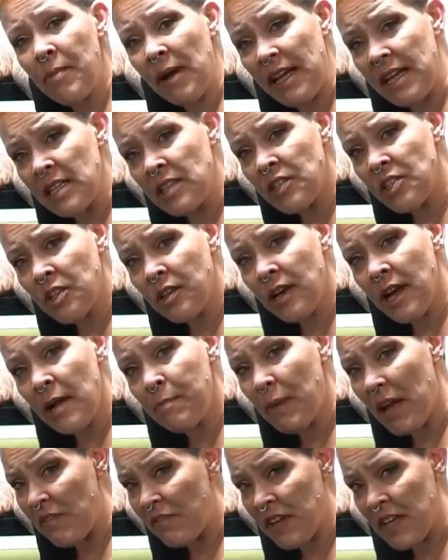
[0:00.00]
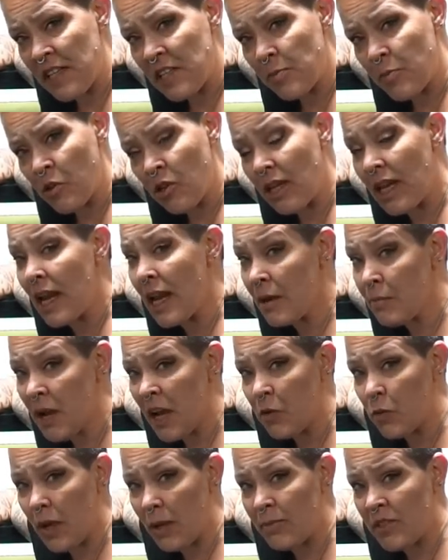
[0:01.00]
my Instagram, my Facebook, and
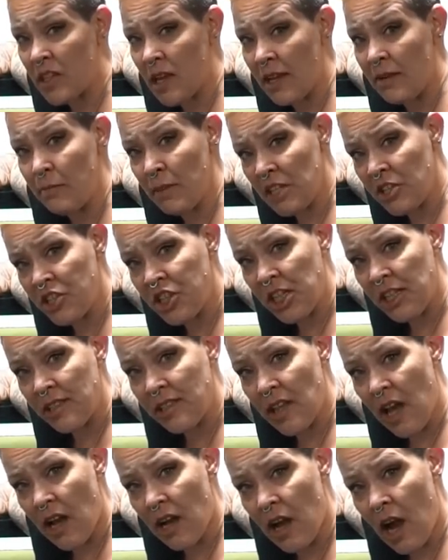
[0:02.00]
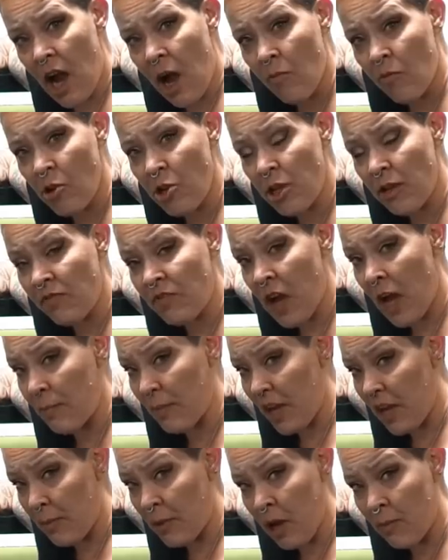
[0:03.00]
my website, MsJinx.com, where you can find
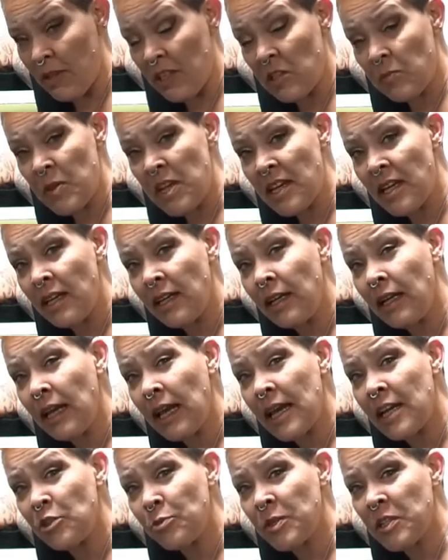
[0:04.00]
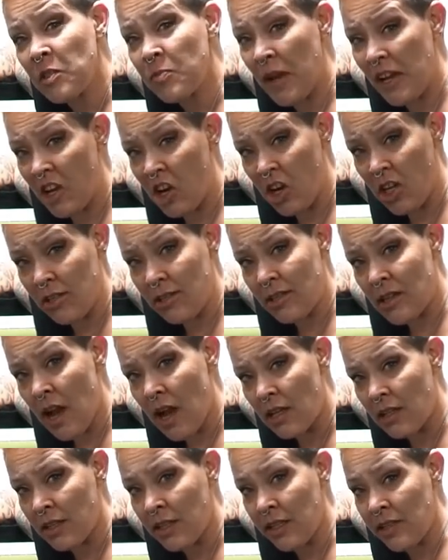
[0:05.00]
my upcoming speaking engagements, my current
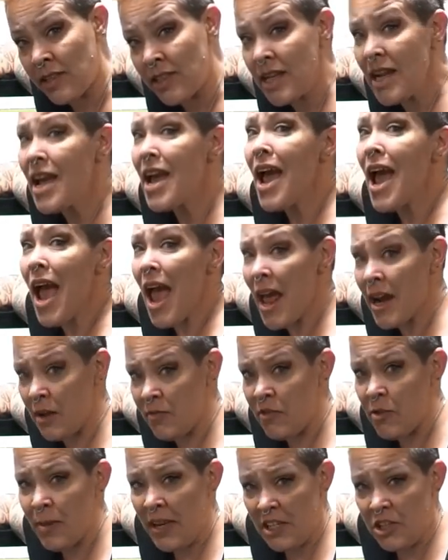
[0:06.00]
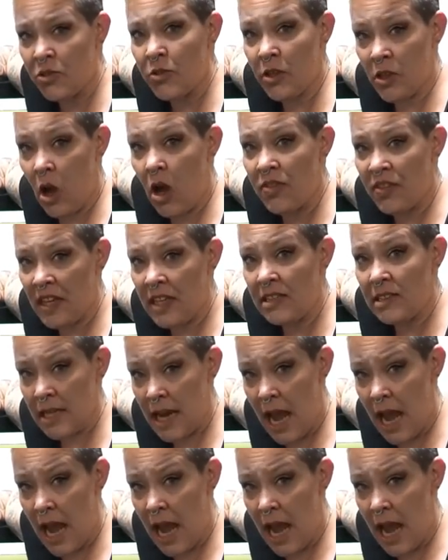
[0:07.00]
stock list, and information on all things